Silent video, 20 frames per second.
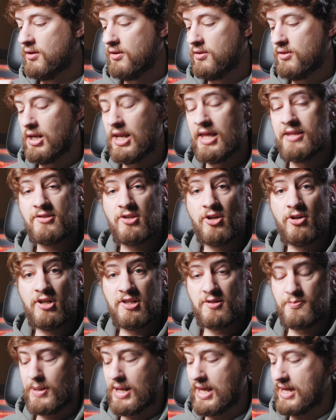the lens hood
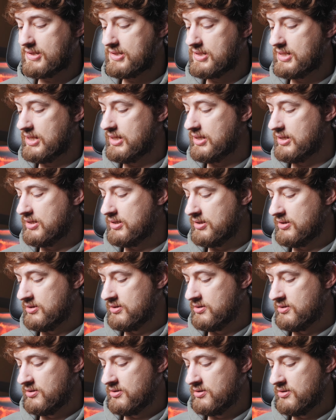is plastic,
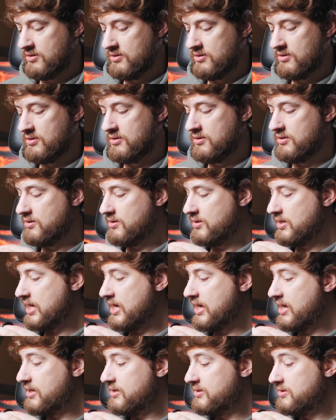
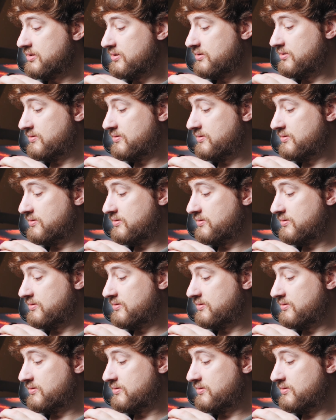and